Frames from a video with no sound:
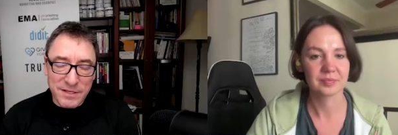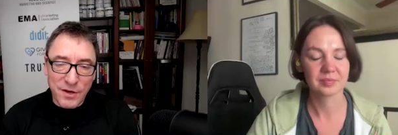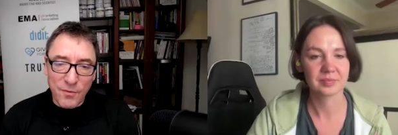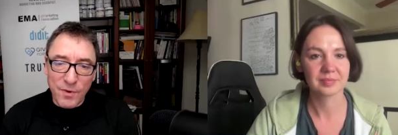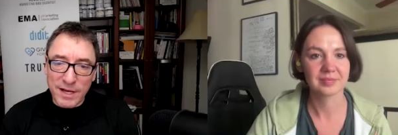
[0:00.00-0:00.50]
Speaker 1: you
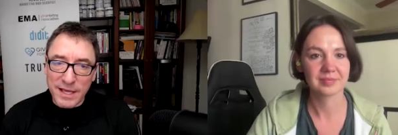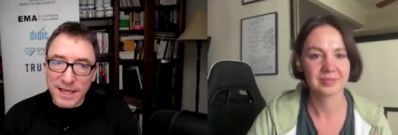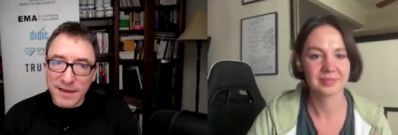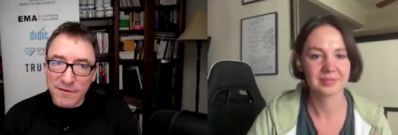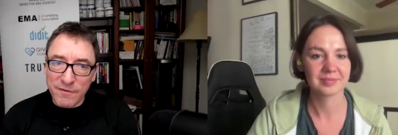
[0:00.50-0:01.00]
don't want to
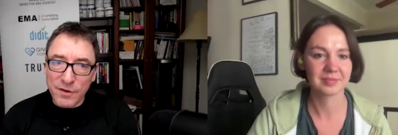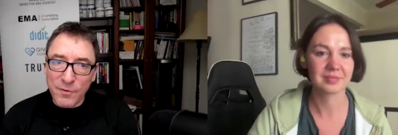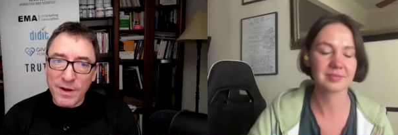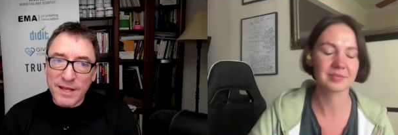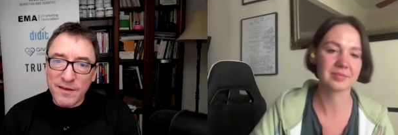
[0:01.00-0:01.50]
give you
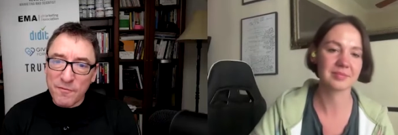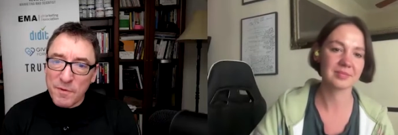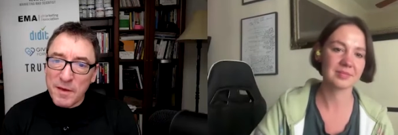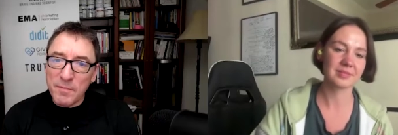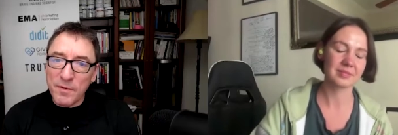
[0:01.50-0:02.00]
want to give
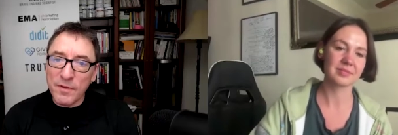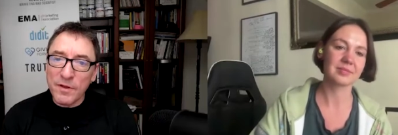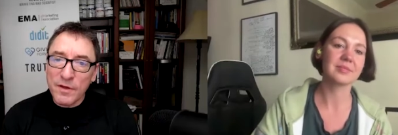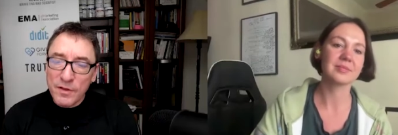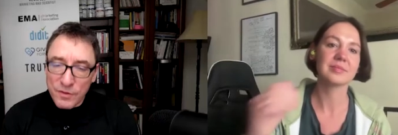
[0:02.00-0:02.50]
people
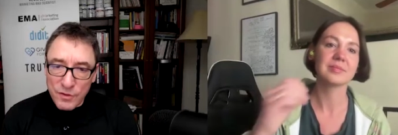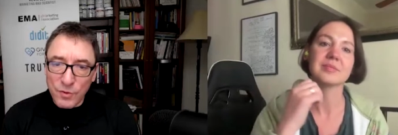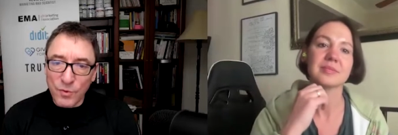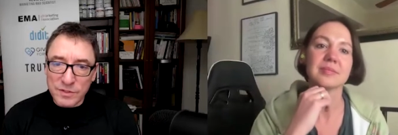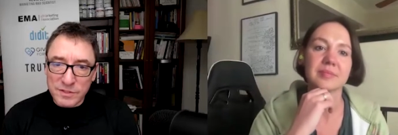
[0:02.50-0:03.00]
the
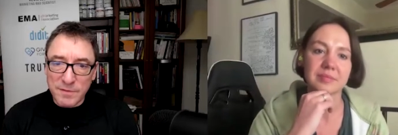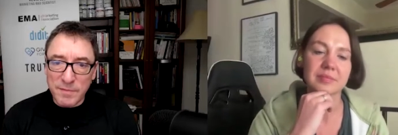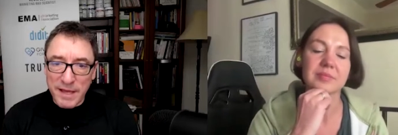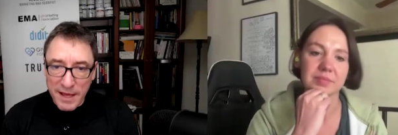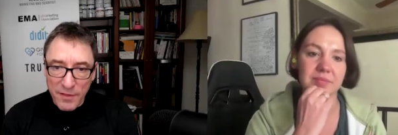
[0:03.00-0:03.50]
tools to
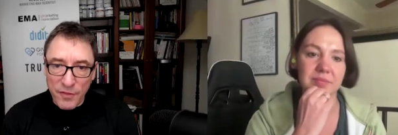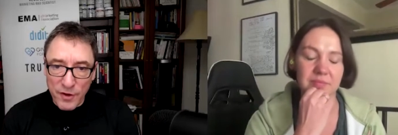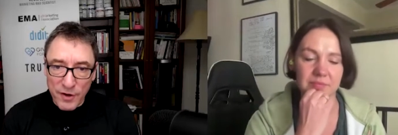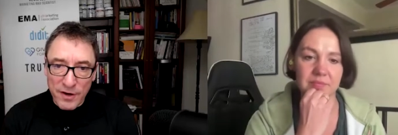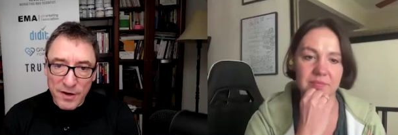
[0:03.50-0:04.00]
be
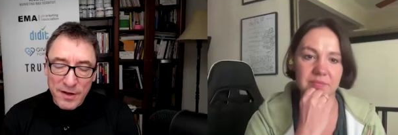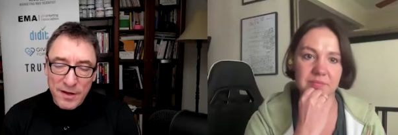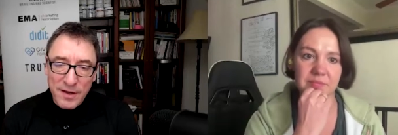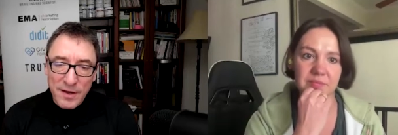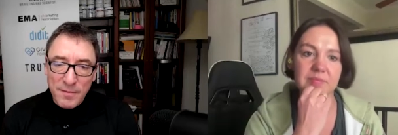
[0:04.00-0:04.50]
healthier,
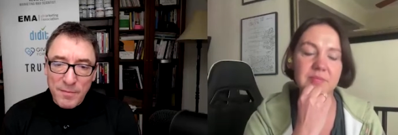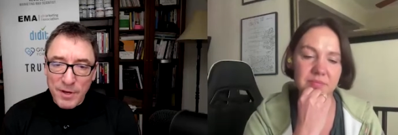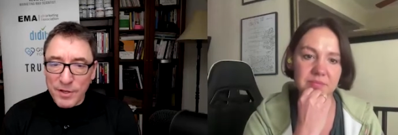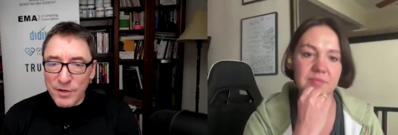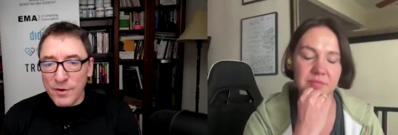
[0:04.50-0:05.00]
but
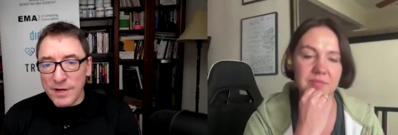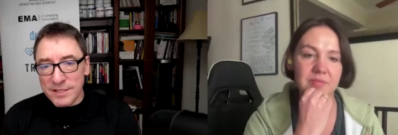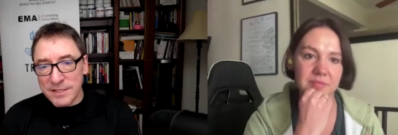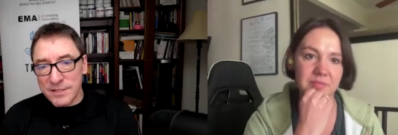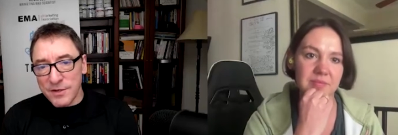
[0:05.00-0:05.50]
mm -hmm. you mm-hmm. don't
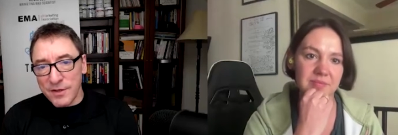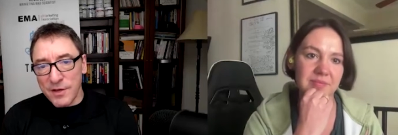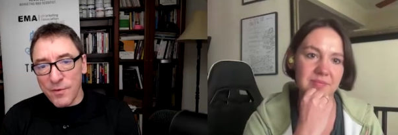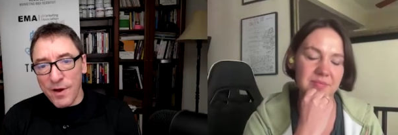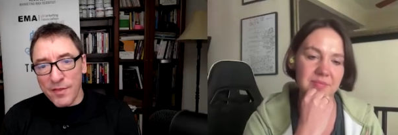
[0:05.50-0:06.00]

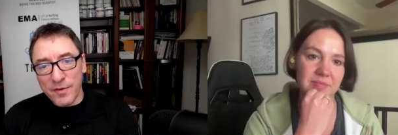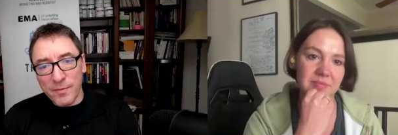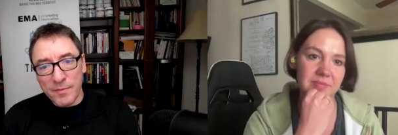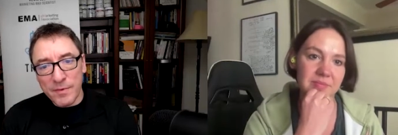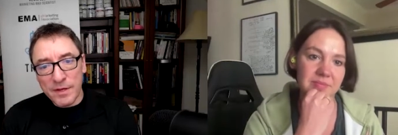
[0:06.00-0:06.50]
necessarily want
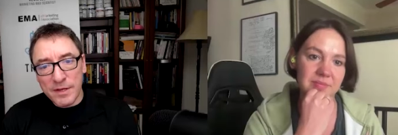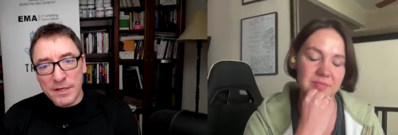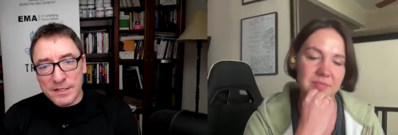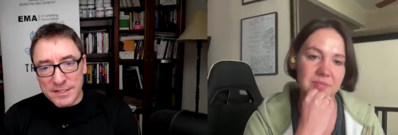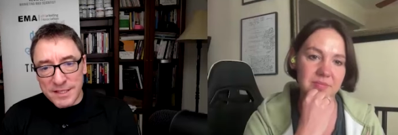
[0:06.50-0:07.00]
them
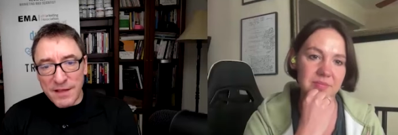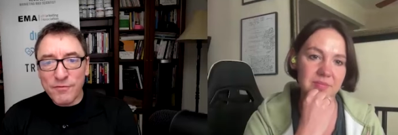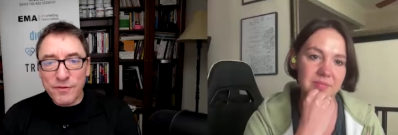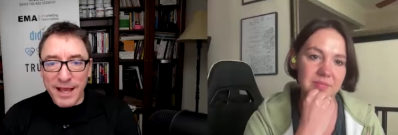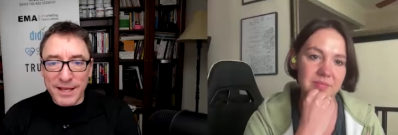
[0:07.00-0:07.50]

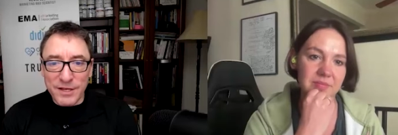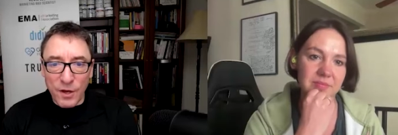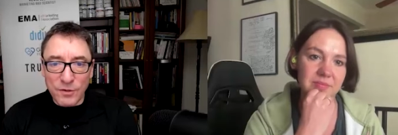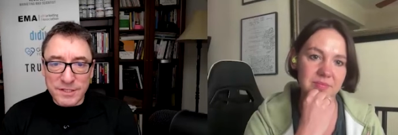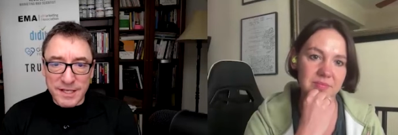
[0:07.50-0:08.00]

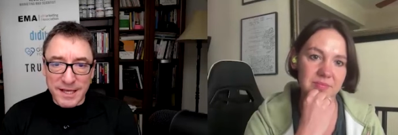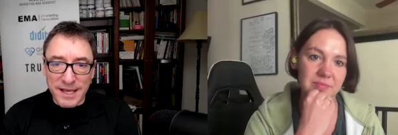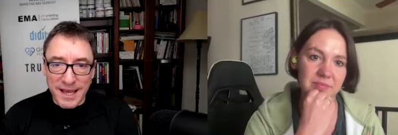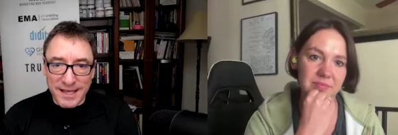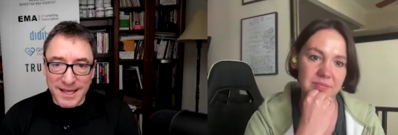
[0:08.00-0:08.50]

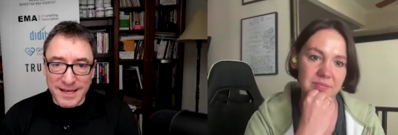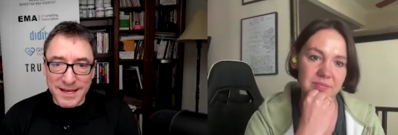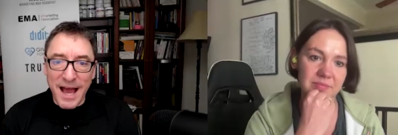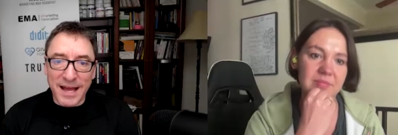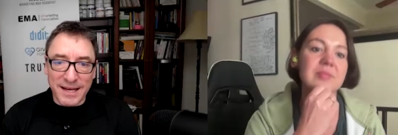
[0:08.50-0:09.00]
self-diagnosing and then
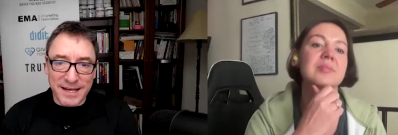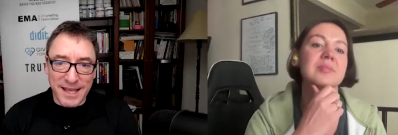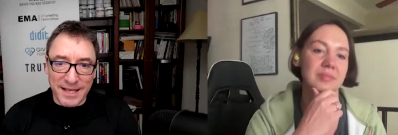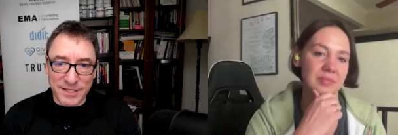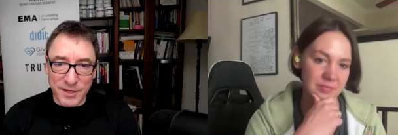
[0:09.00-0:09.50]
not
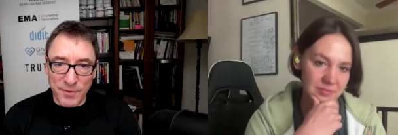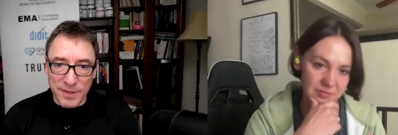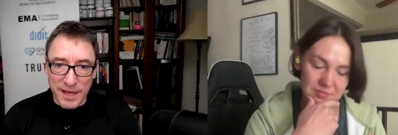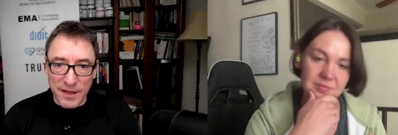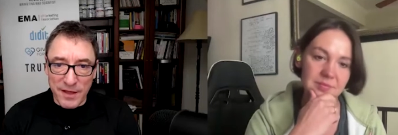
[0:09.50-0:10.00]
engaging
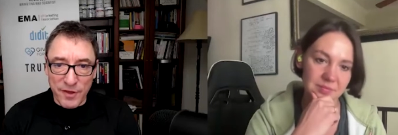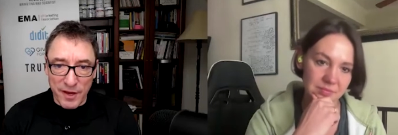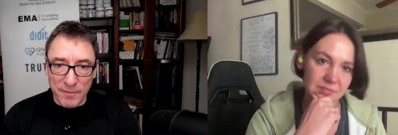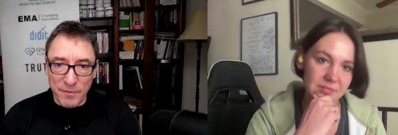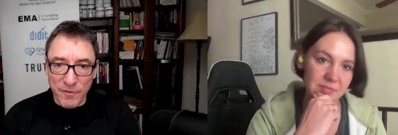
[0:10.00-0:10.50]
with a
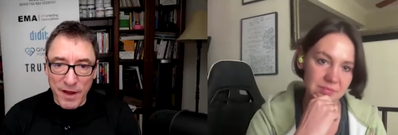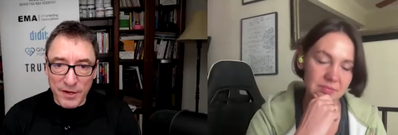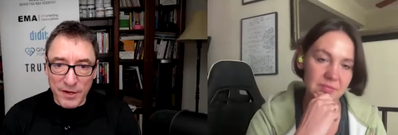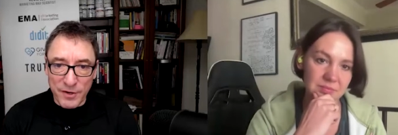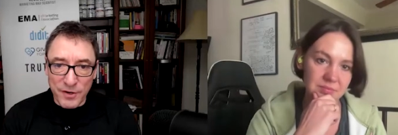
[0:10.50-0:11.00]
healthcare
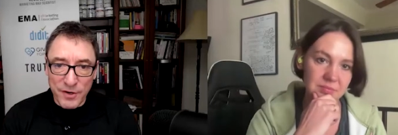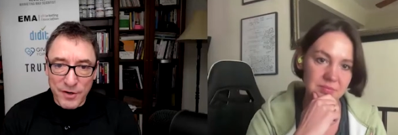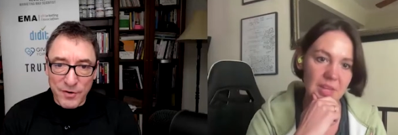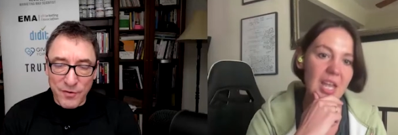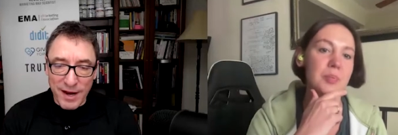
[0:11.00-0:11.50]
provider
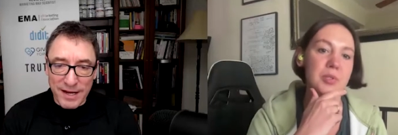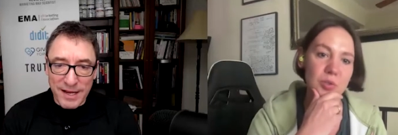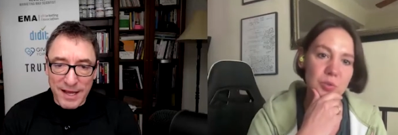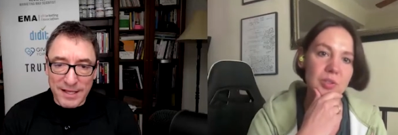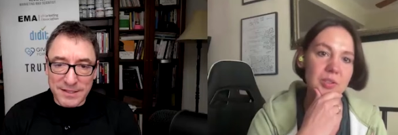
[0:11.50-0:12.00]
right
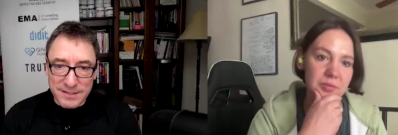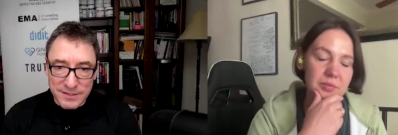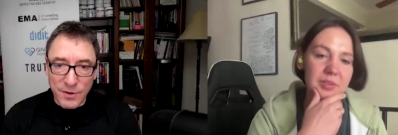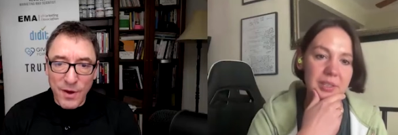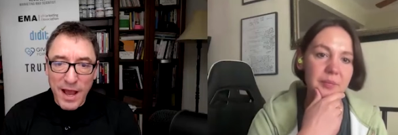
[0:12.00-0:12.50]
absolutely
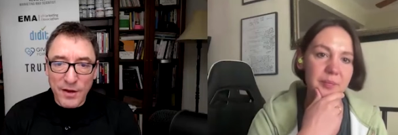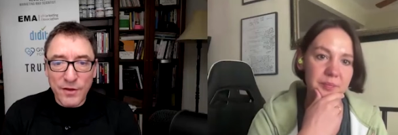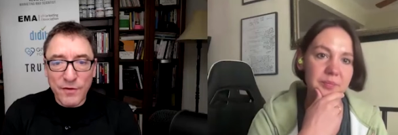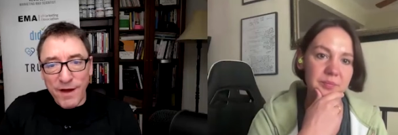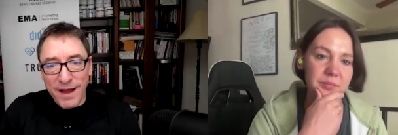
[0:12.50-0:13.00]
so how do
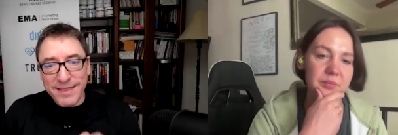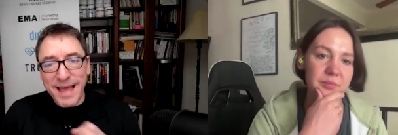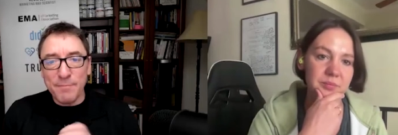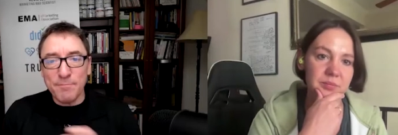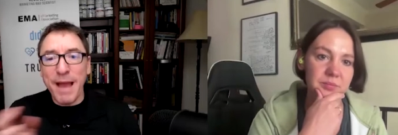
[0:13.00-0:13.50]
you find
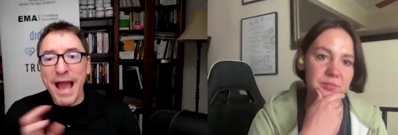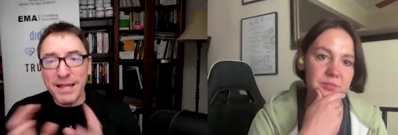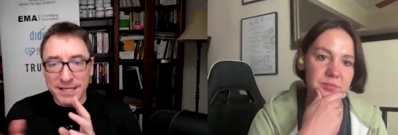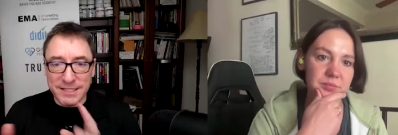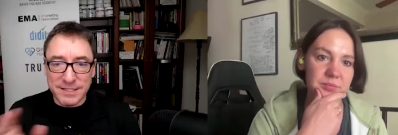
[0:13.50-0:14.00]
that
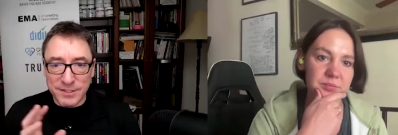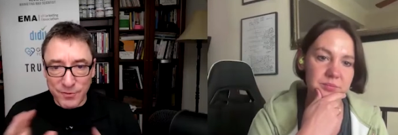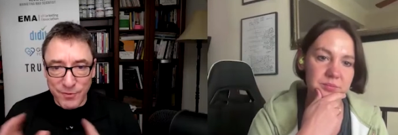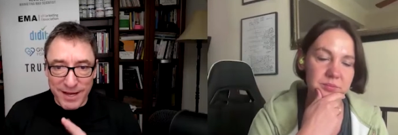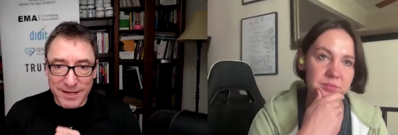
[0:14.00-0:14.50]
balance
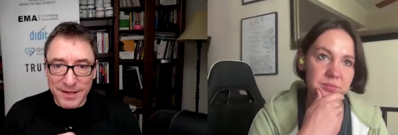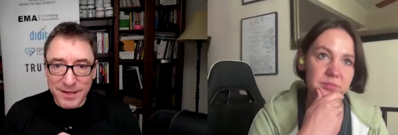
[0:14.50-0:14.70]
right